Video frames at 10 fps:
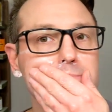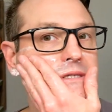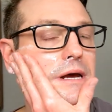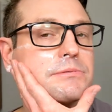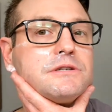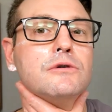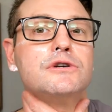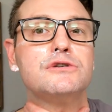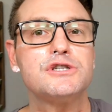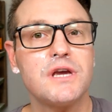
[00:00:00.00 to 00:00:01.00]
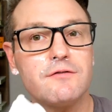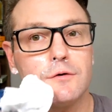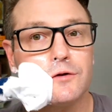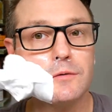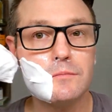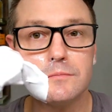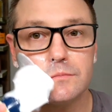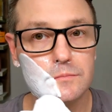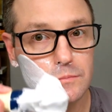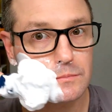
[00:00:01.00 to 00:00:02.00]
There's absolutely no issue shaving with it.
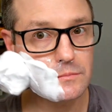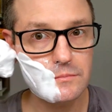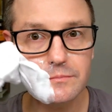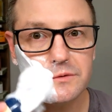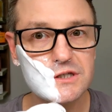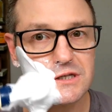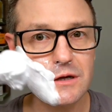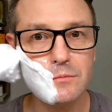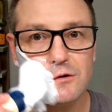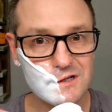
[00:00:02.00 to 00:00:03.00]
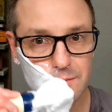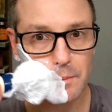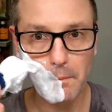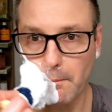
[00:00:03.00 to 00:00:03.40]
Just like most